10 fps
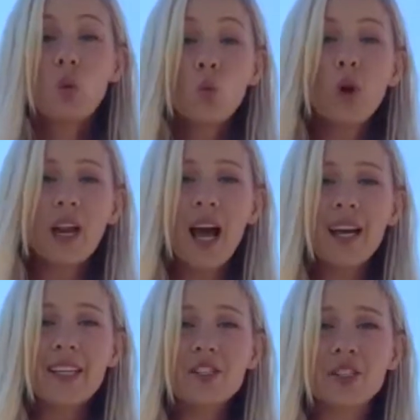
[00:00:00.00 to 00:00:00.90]
what
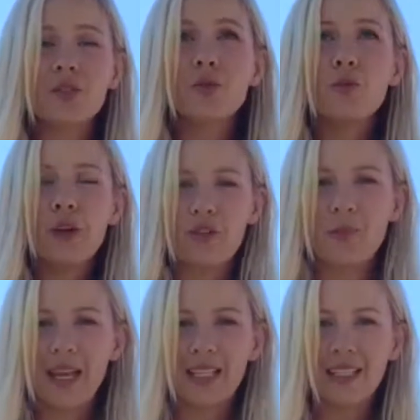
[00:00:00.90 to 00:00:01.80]
I do with
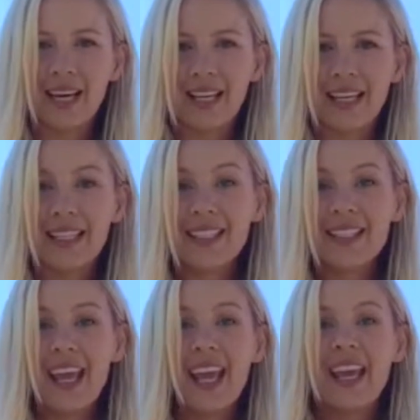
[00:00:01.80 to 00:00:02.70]
my
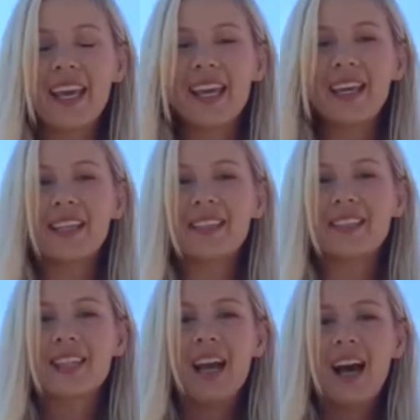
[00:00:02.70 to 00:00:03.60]
clients is
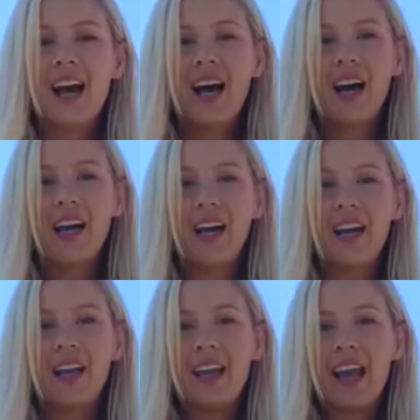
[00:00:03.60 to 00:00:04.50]

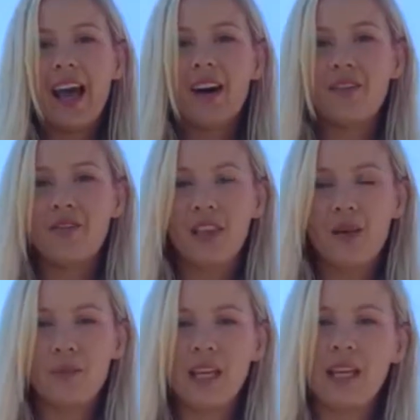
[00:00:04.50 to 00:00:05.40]
I have
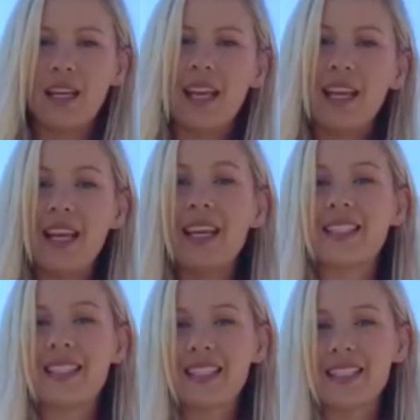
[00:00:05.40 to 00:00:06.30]
them in an
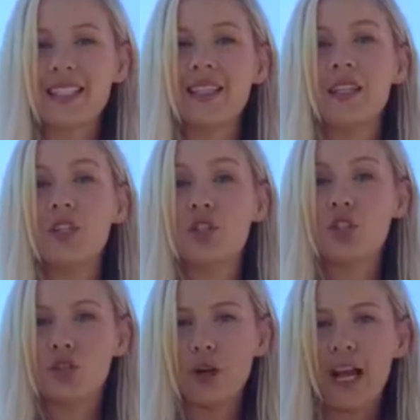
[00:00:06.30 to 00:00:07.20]
assisted
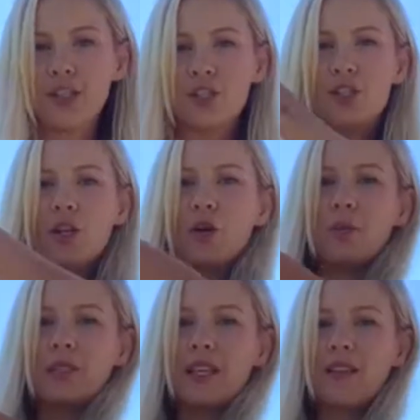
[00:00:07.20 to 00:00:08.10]
stretch. So
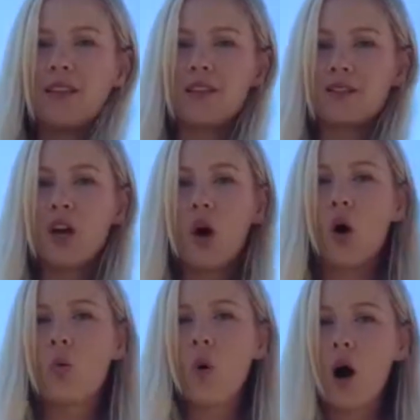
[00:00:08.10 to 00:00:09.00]
pretend there's
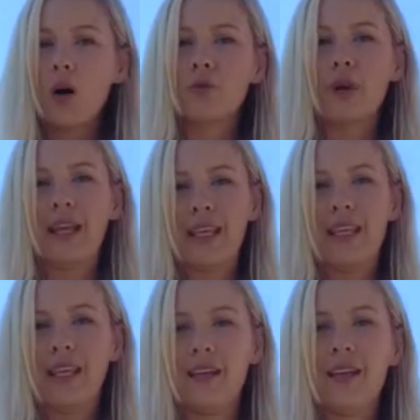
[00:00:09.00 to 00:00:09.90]
a wall right
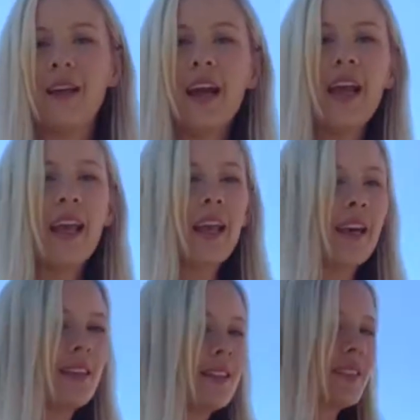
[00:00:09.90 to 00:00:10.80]
here
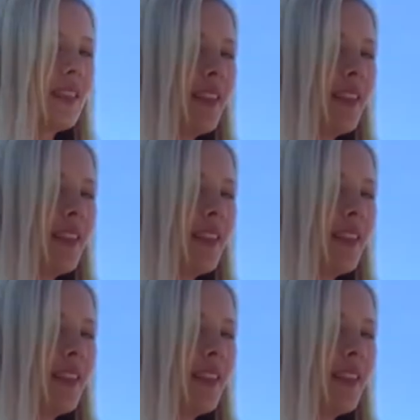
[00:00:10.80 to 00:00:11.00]
and